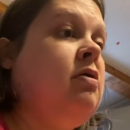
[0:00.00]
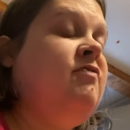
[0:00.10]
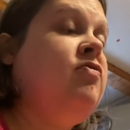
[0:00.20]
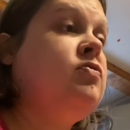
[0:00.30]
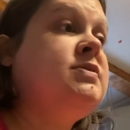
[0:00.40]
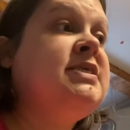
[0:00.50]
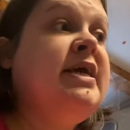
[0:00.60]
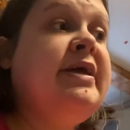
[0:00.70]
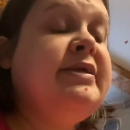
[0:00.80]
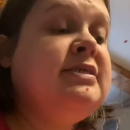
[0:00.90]
full
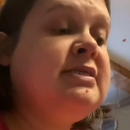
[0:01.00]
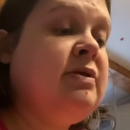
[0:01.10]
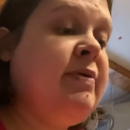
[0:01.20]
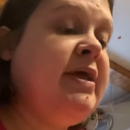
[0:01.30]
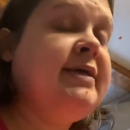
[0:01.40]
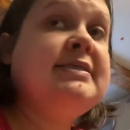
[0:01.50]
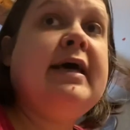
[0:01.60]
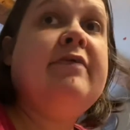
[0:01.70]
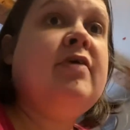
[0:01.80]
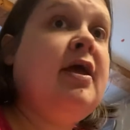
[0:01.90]
skeins to make this
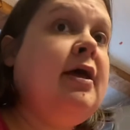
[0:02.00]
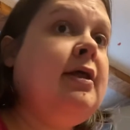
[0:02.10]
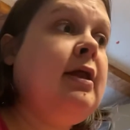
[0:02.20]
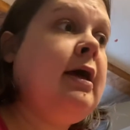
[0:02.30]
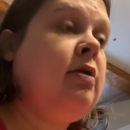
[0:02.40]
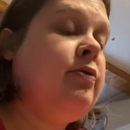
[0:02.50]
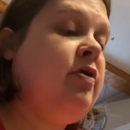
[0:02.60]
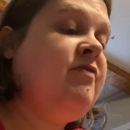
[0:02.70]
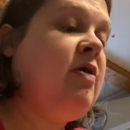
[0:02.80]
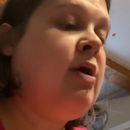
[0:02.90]
Afghan. I don't know
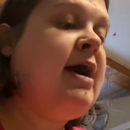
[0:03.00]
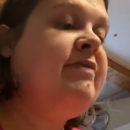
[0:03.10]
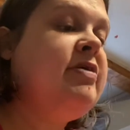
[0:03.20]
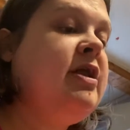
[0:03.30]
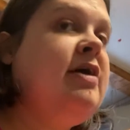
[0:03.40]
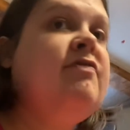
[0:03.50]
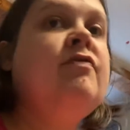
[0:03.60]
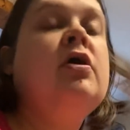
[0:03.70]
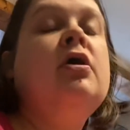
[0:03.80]
if I'll have enough,